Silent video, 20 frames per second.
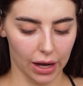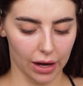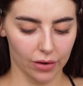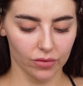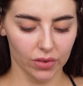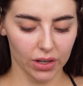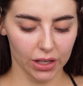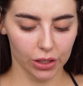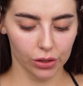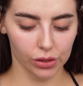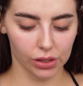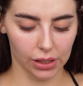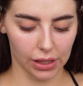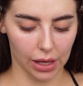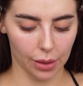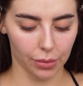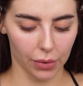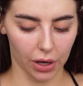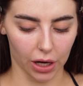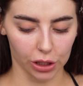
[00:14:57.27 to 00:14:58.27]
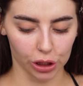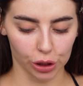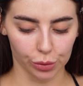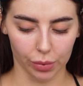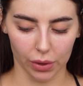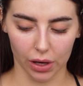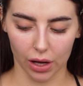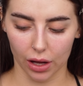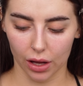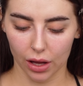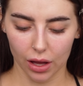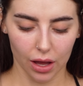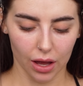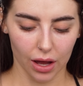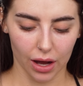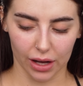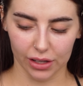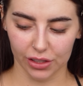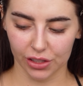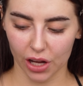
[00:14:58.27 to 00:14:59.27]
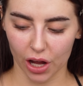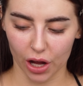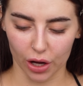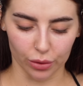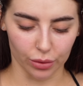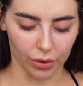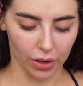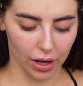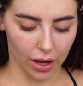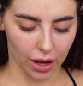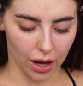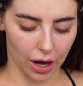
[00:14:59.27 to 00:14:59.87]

I haven't really used it that much, but I don't know.